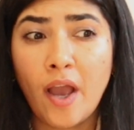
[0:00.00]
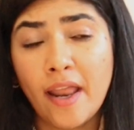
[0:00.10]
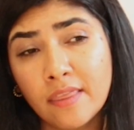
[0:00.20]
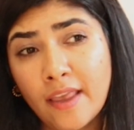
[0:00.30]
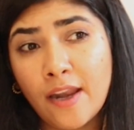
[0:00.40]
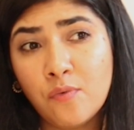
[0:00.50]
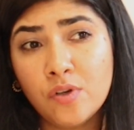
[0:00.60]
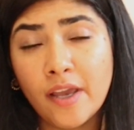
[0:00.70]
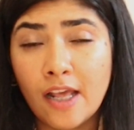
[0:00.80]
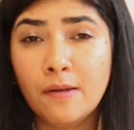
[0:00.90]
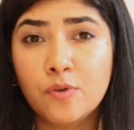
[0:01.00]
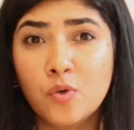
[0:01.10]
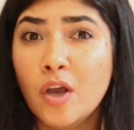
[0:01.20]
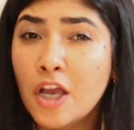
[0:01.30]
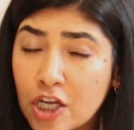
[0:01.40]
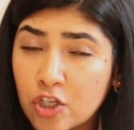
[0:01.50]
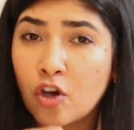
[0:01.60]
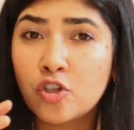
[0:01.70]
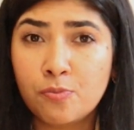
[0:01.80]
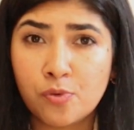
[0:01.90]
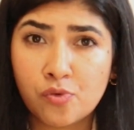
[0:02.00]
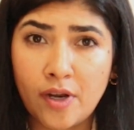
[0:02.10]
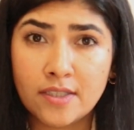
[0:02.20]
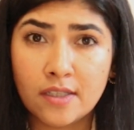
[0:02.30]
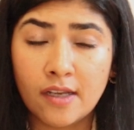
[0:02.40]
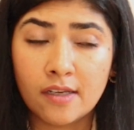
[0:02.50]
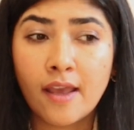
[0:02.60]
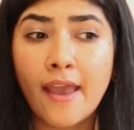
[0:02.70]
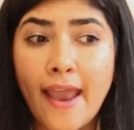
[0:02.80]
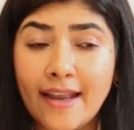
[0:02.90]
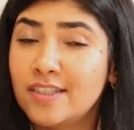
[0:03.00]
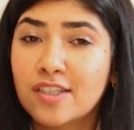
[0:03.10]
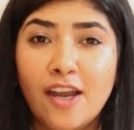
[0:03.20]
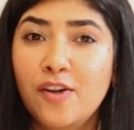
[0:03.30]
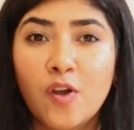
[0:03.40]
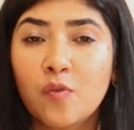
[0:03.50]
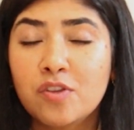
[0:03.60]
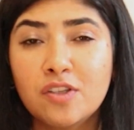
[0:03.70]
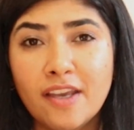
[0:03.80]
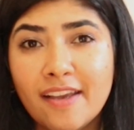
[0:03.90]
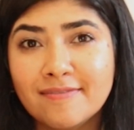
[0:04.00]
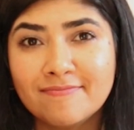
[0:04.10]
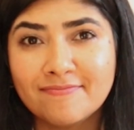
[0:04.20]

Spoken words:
and that would help you not to procrastinate and just carry on with your day.